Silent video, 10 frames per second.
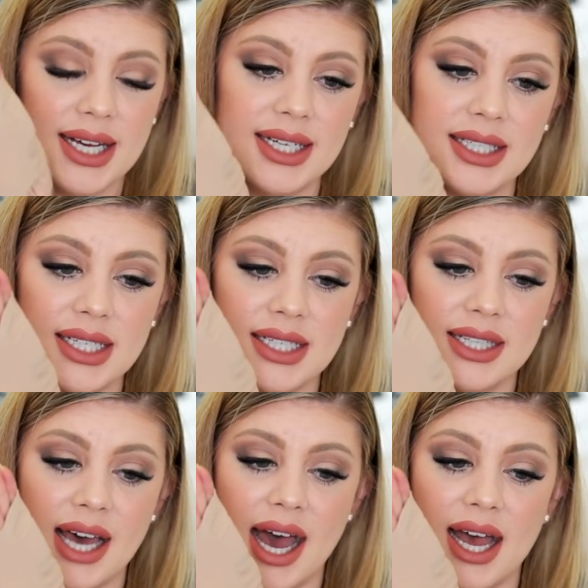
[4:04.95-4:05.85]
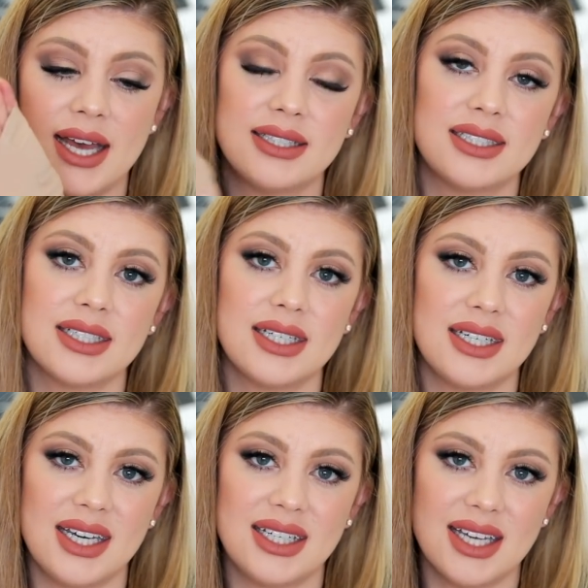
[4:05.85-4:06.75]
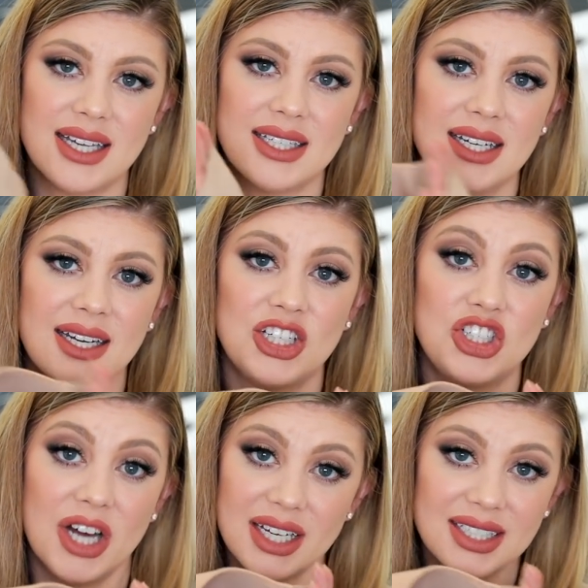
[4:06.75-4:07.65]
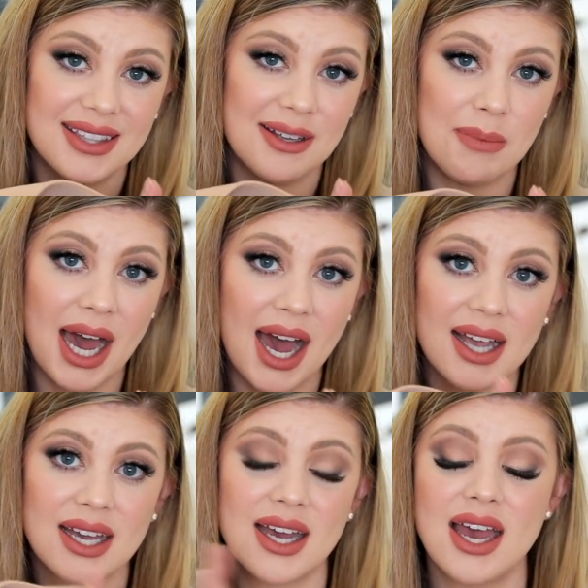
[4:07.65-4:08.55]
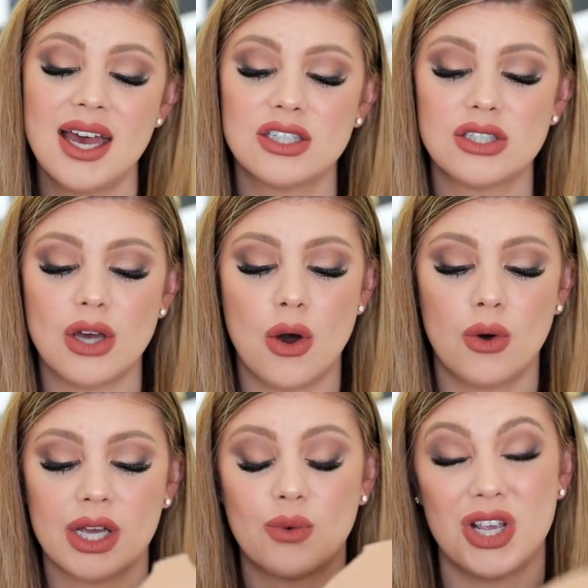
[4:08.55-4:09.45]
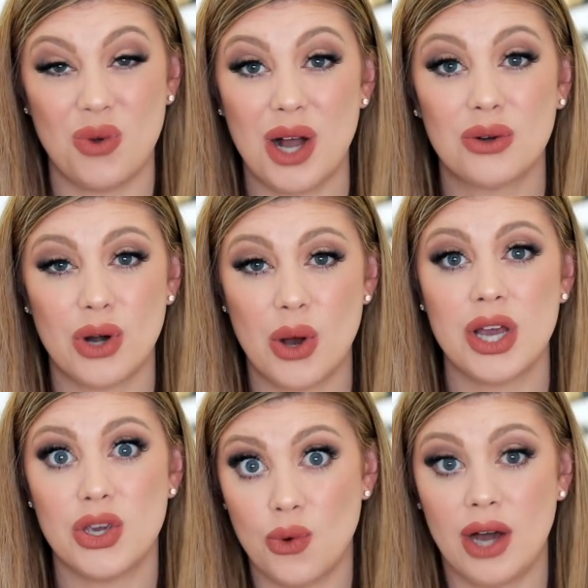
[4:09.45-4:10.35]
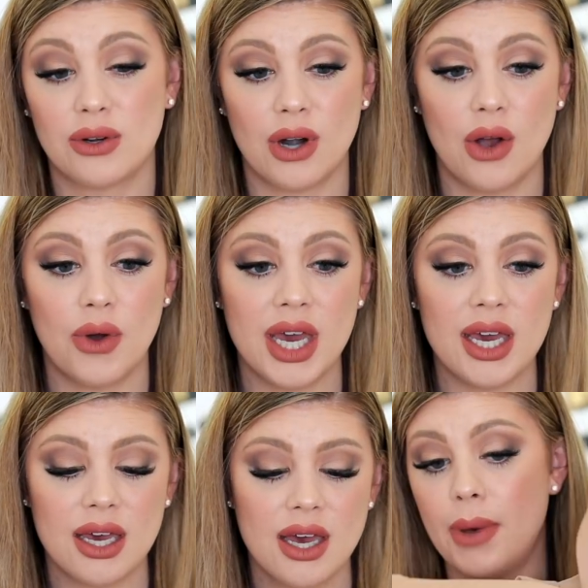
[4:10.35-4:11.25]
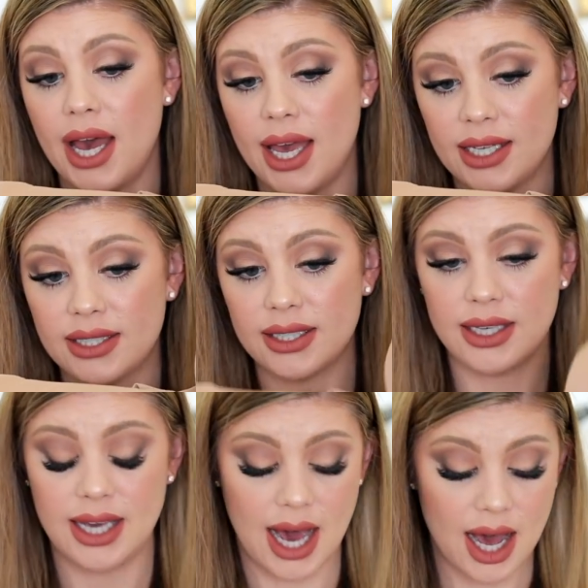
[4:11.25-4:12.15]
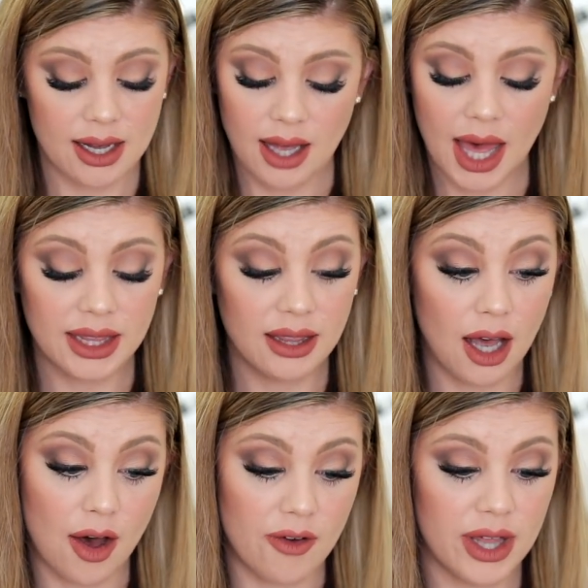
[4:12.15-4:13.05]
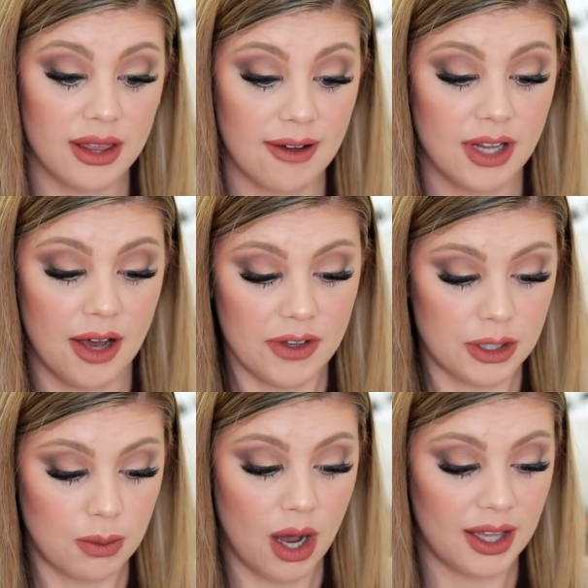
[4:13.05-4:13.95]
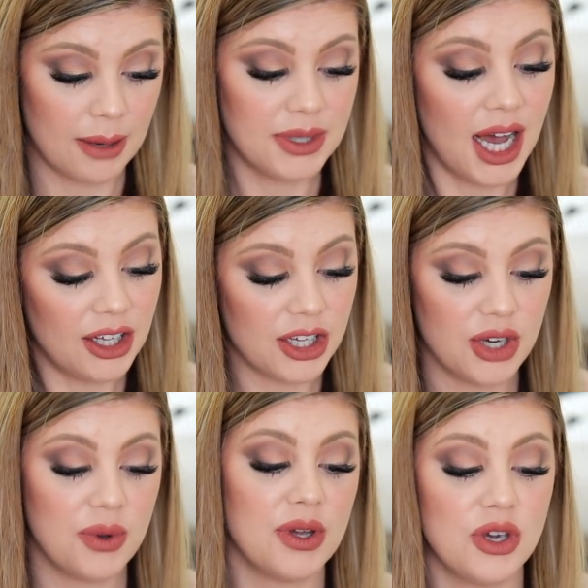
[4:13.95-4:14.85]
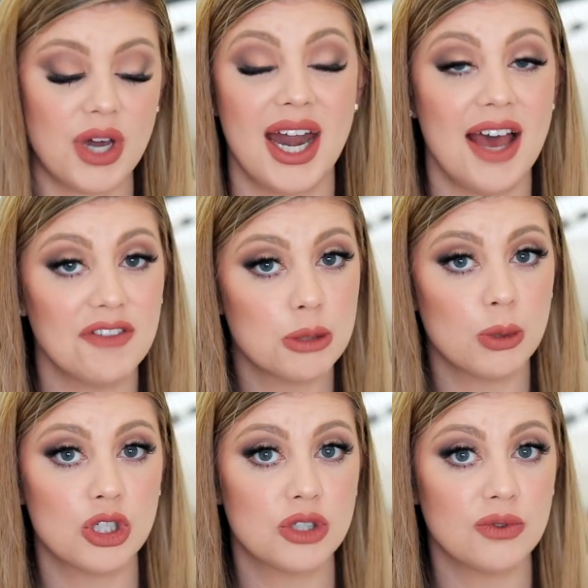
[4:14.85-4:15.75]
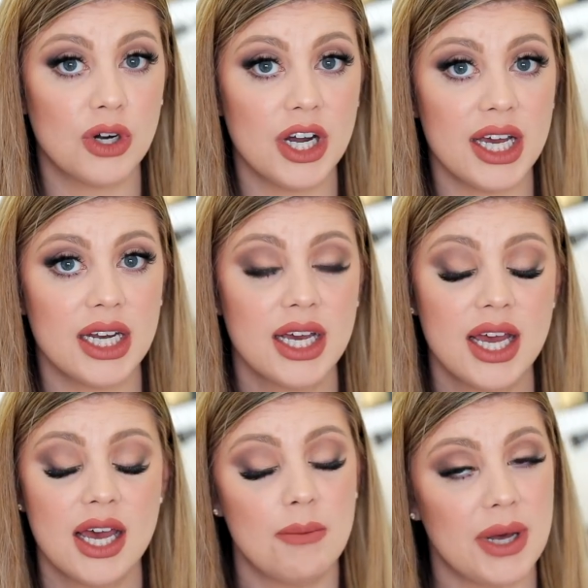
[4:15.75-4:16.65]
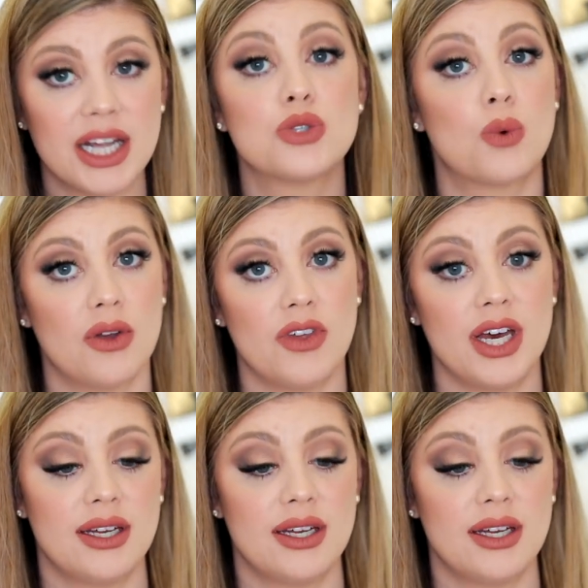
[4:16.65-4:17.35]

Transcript: is that it doesn't adjust in the back. So like when you outgrow it, you outgrow it. But yeah, I love, love, love this bra. Like I'm telling you, you kind of have to splurge for it, but it's worth